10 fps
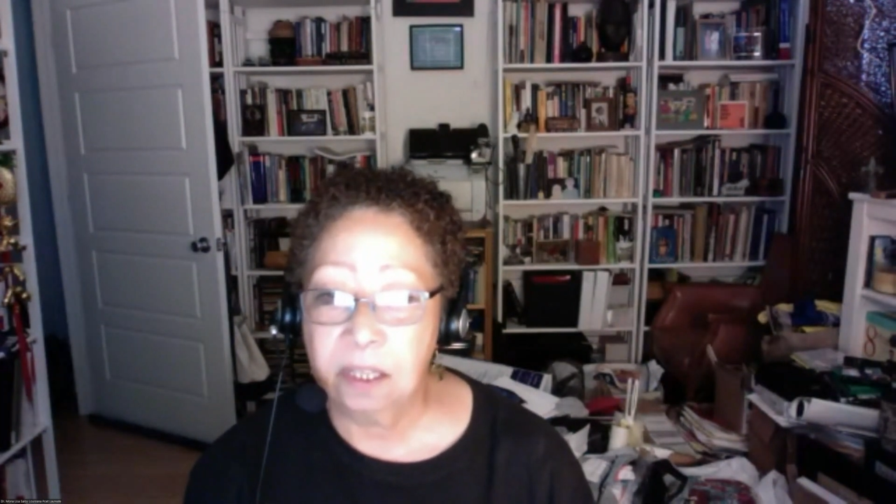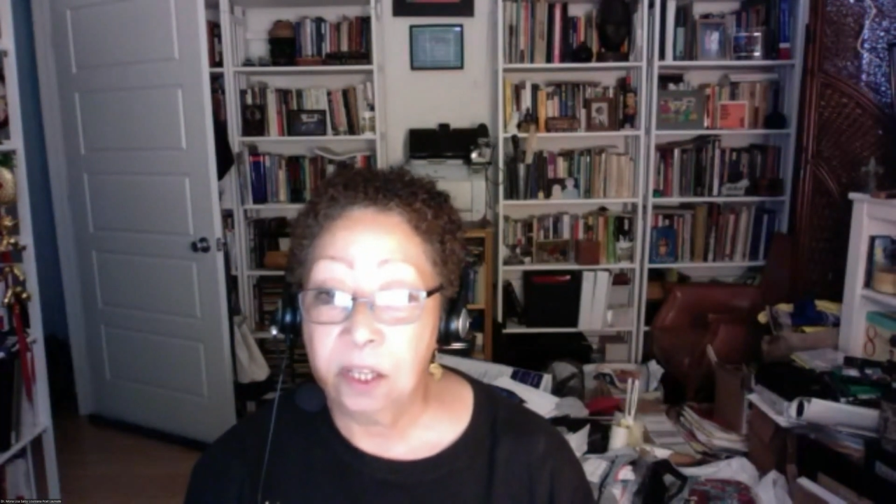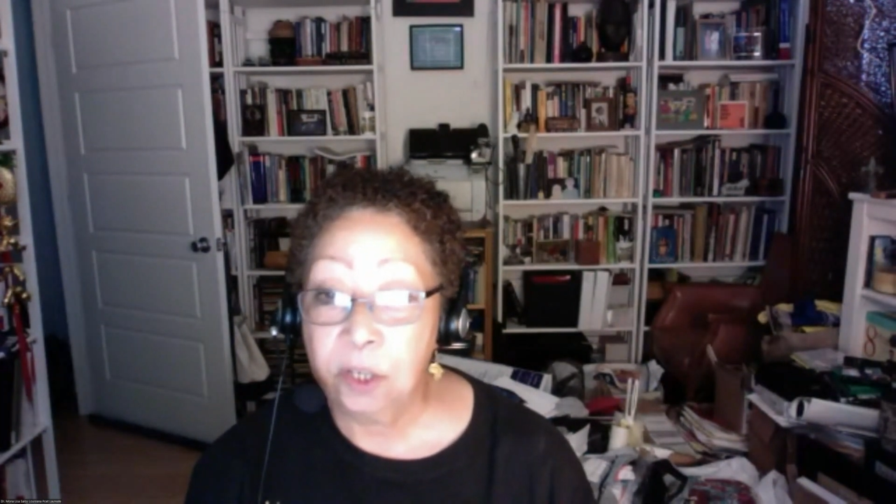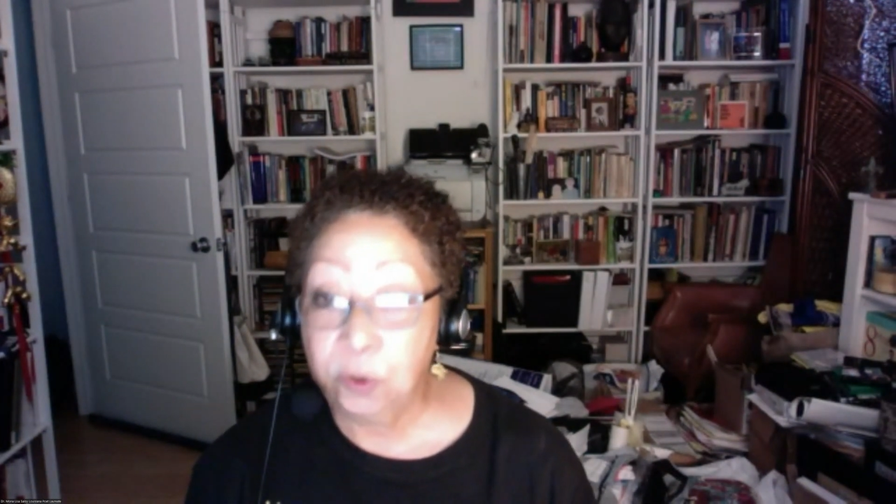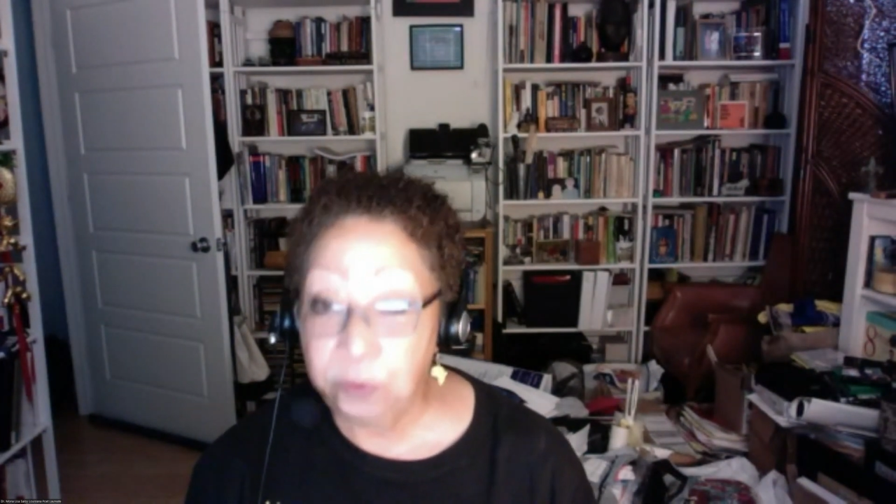
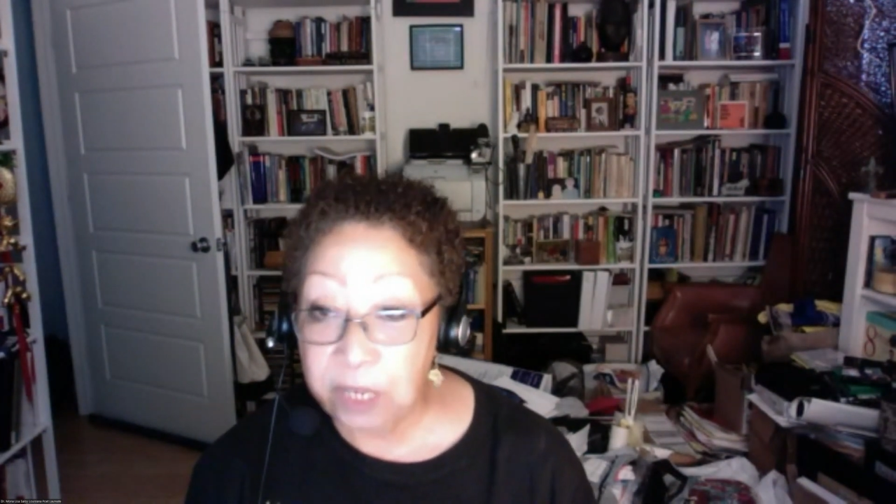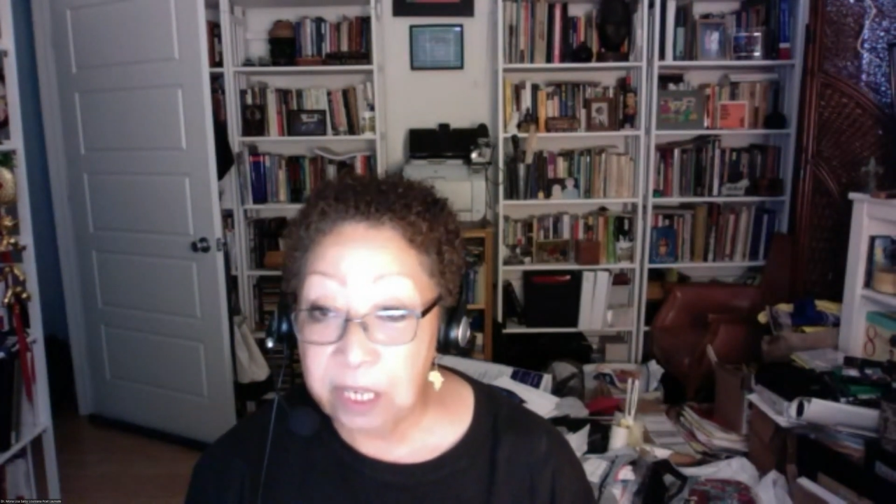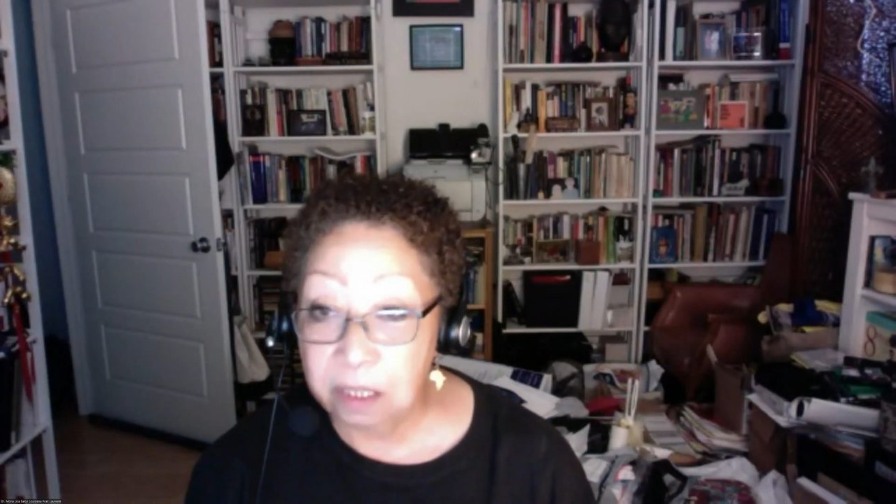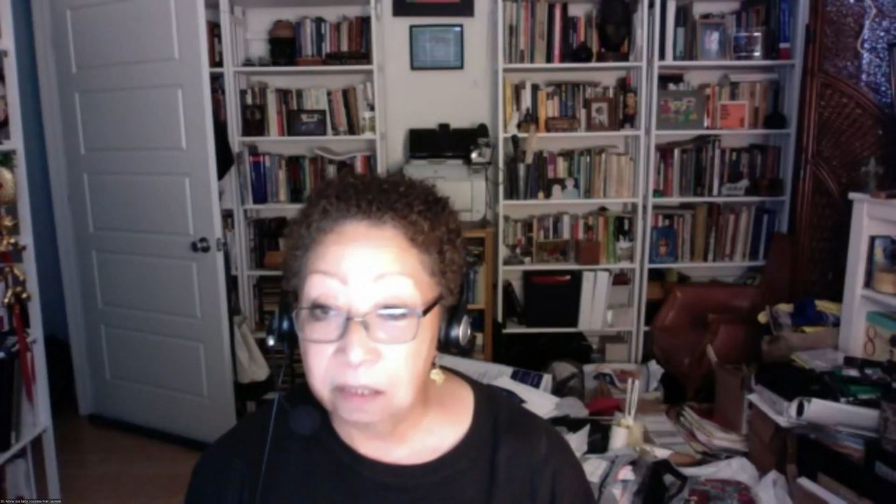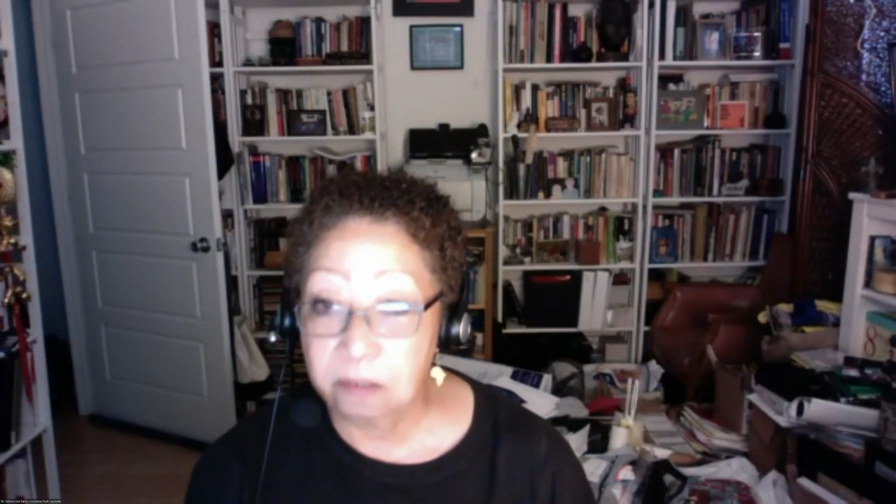
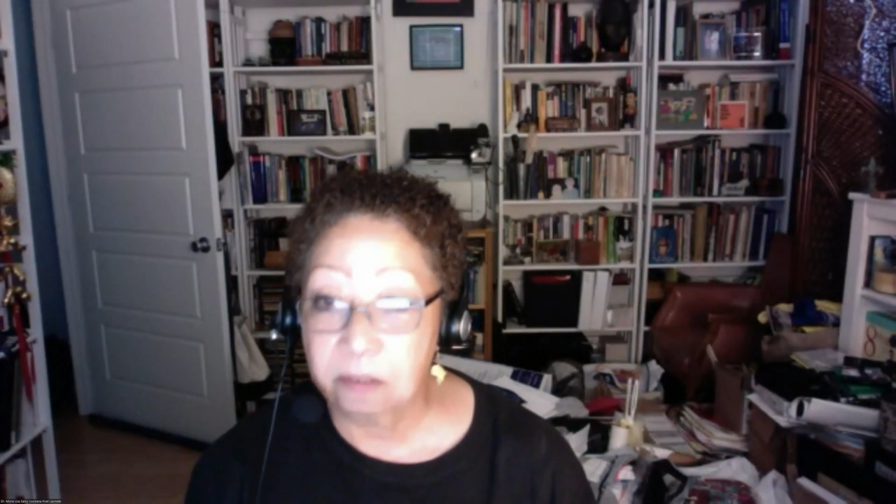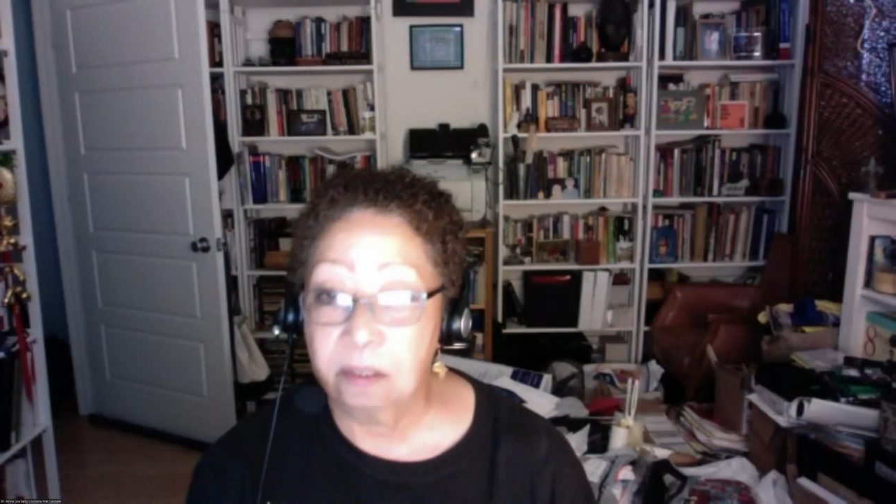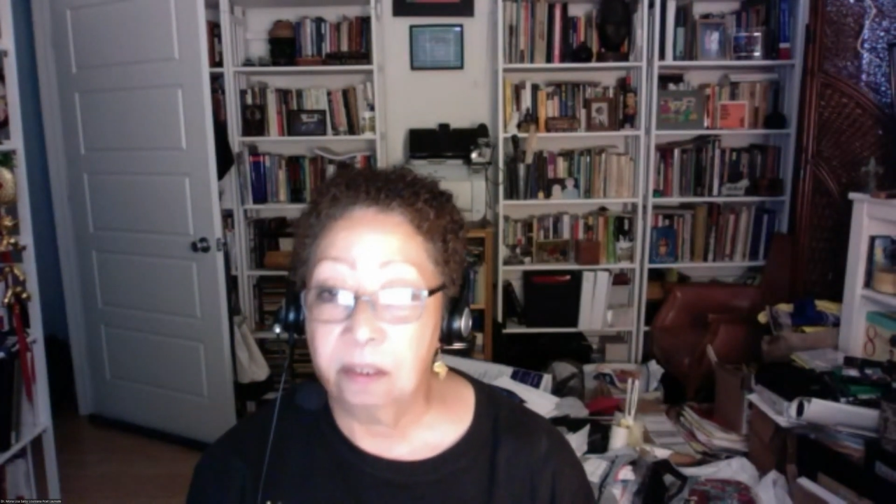novenas,